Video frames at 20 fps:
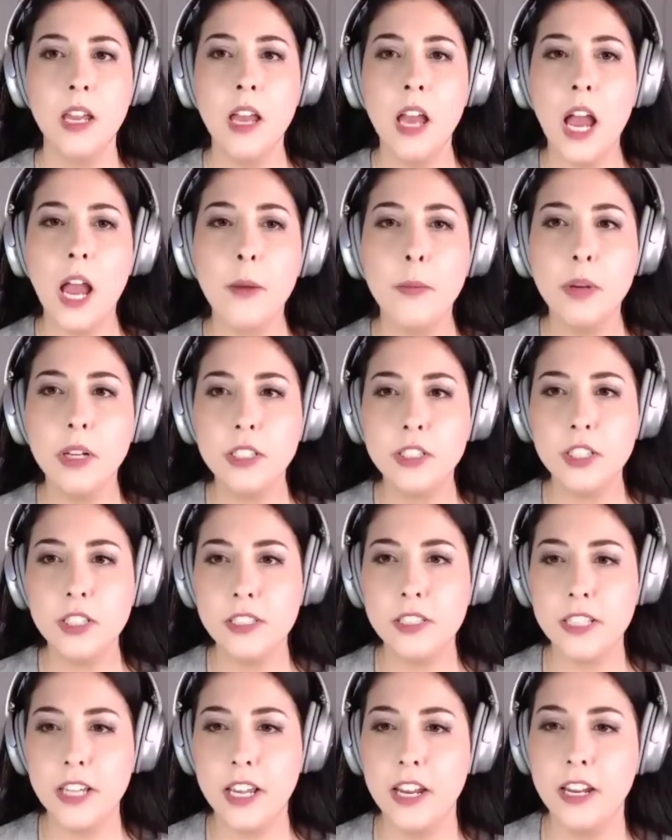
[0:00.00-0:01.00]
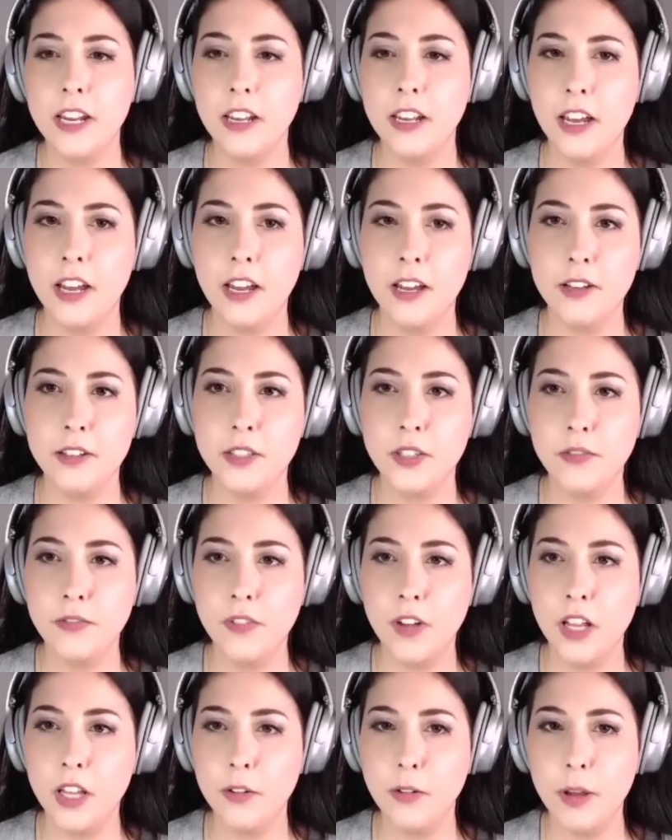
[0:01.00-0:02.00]
I will just say, to
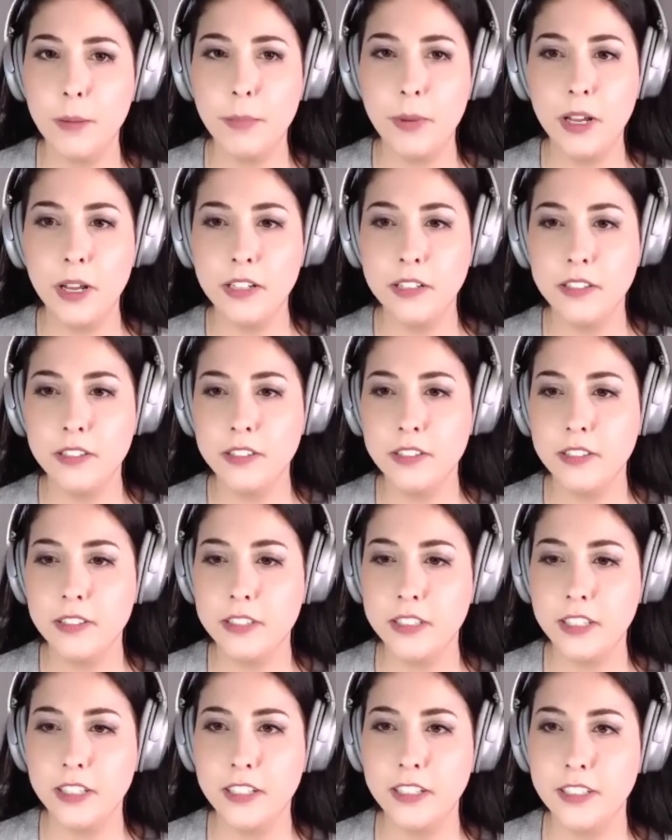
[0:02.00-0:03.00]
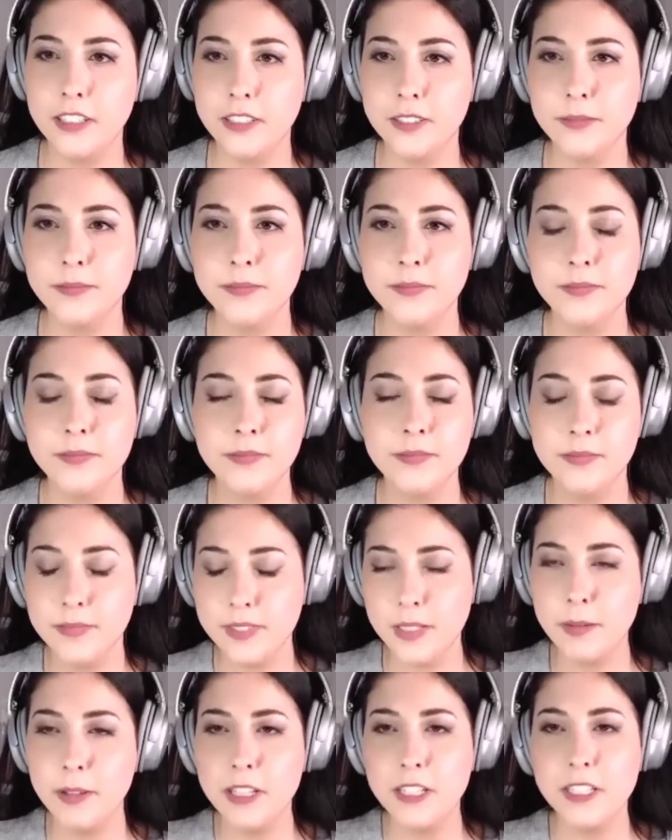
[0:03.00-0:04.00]
follow up on
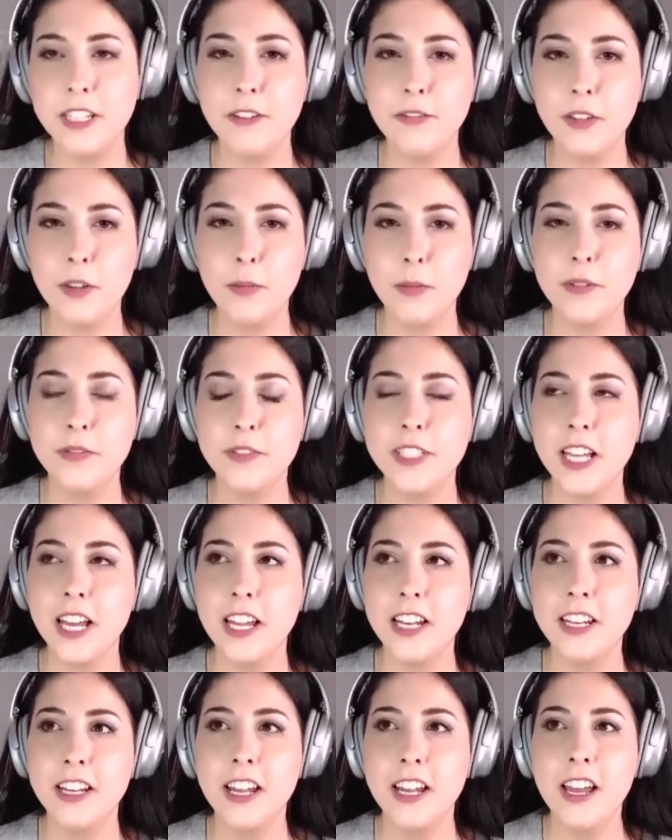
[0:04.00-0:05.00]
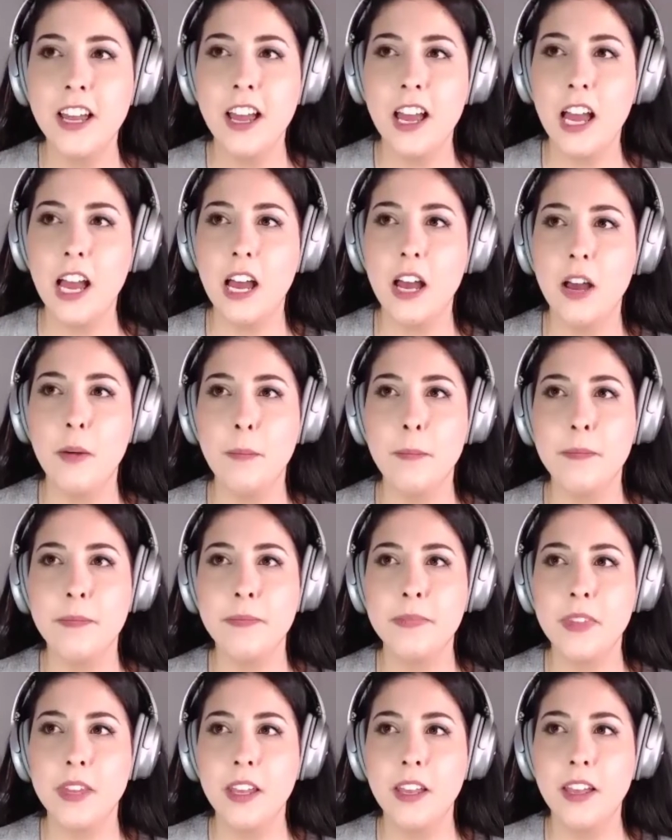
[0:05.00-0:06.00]
some of the stuff that we've said,
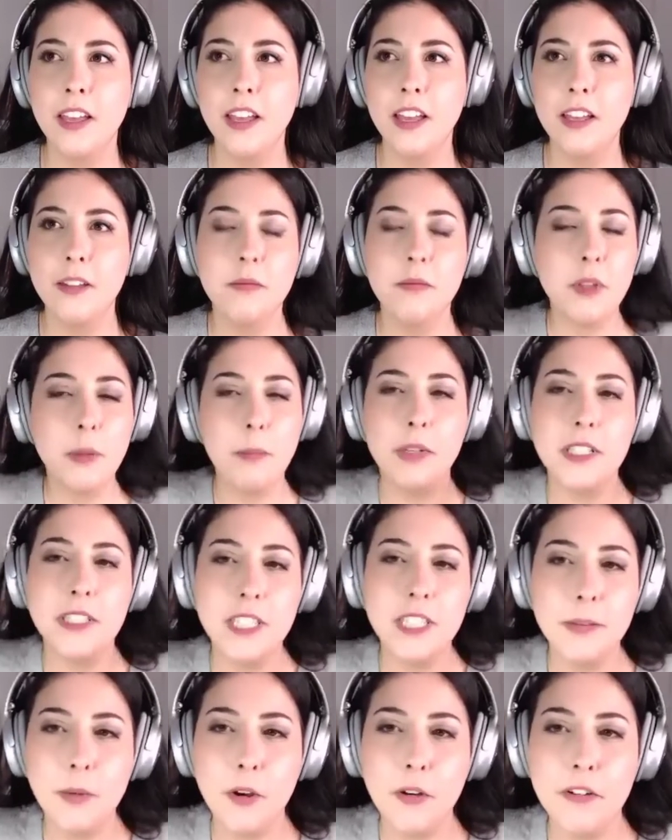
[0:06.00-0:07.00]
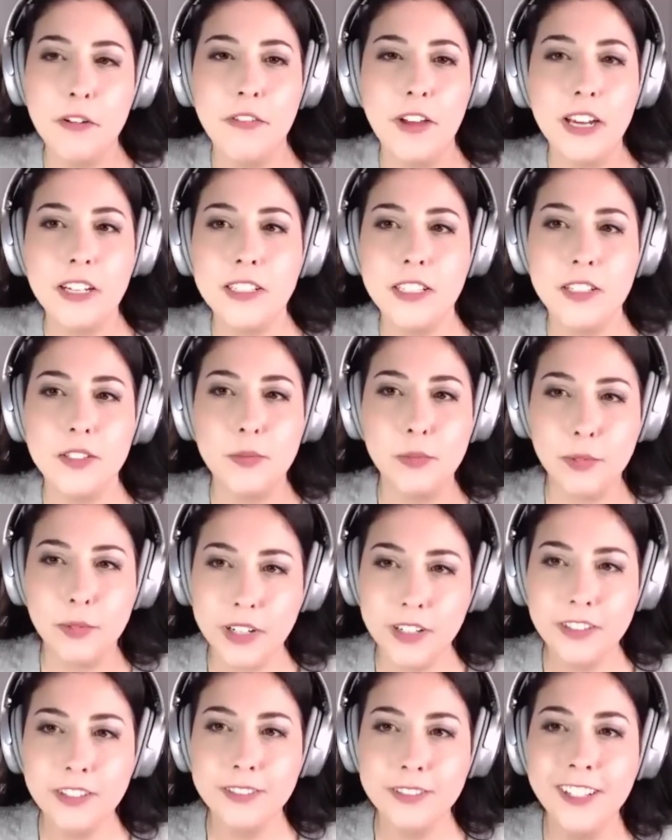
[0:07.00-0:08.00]
the placebo effect is
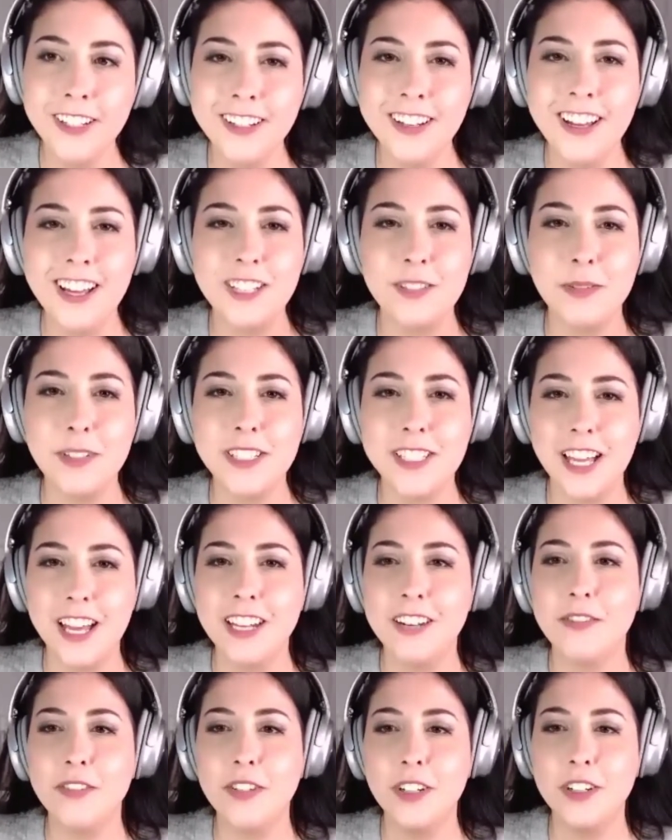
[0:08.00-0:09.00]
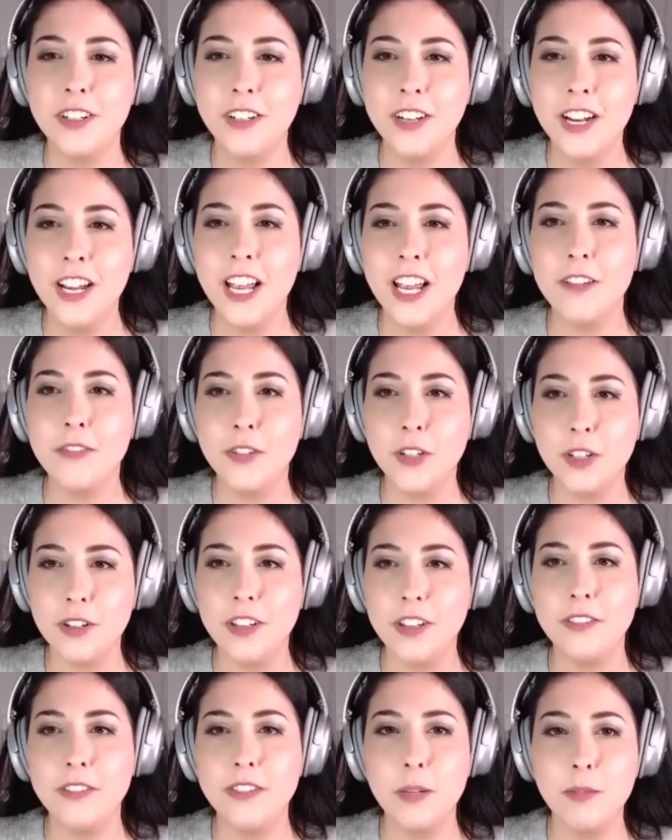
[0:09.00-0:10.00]
real. As we said,
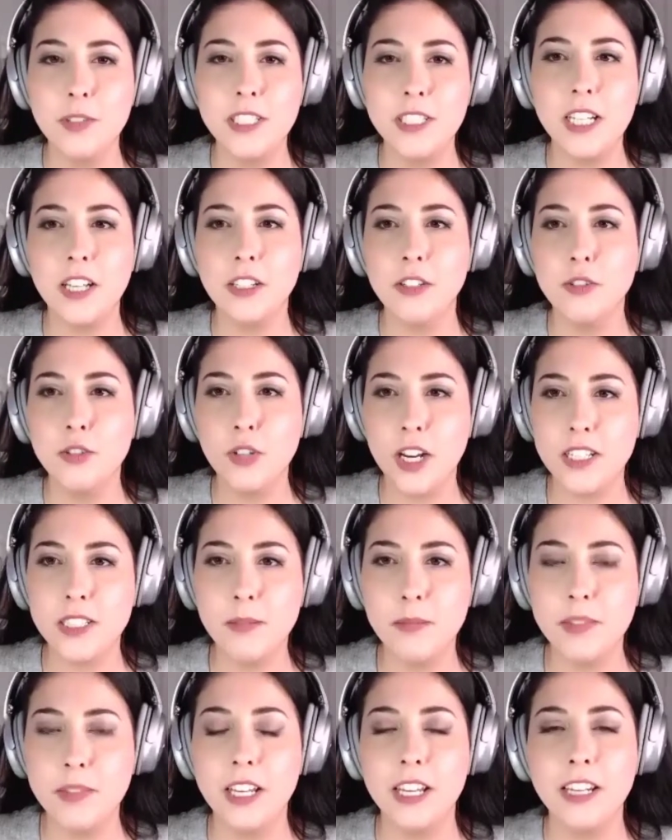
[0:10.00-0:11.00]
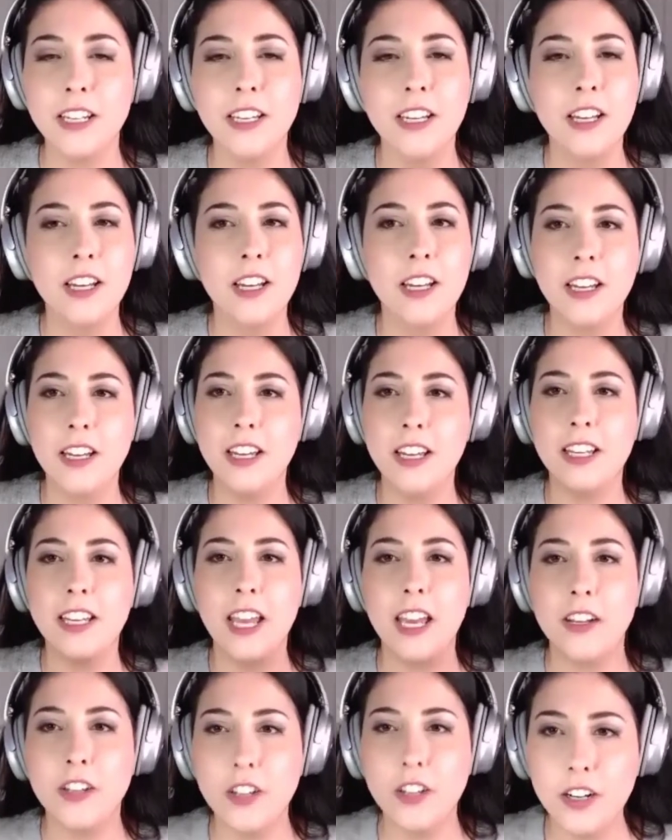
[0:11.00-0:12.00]
if someone's telling you try something, it
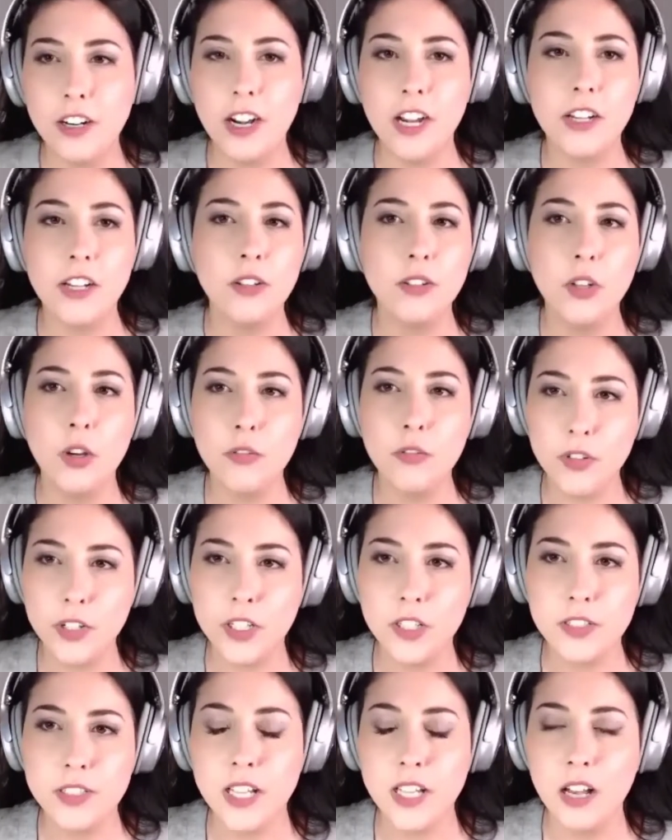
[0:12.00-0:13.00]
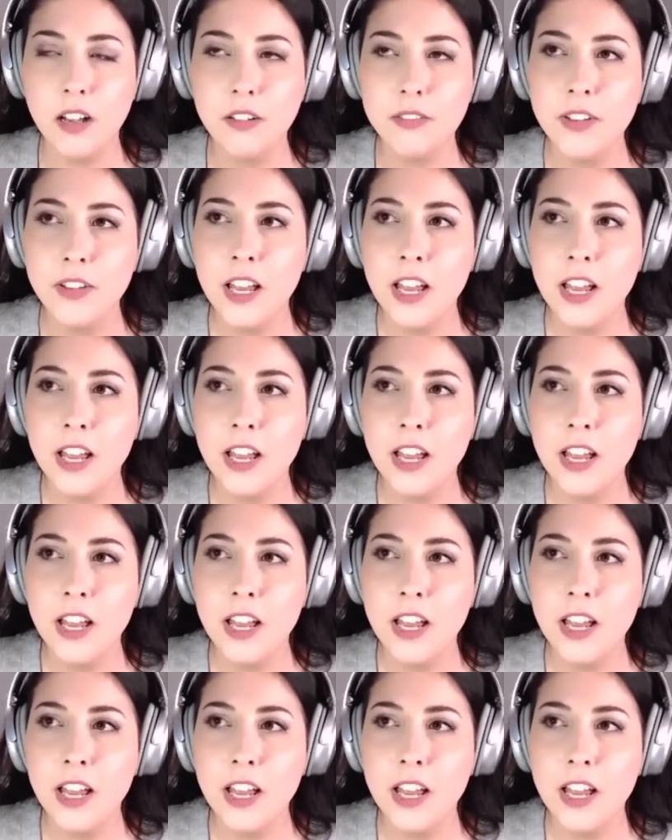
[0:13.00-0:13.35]
can't hurt and you'll know for yourself.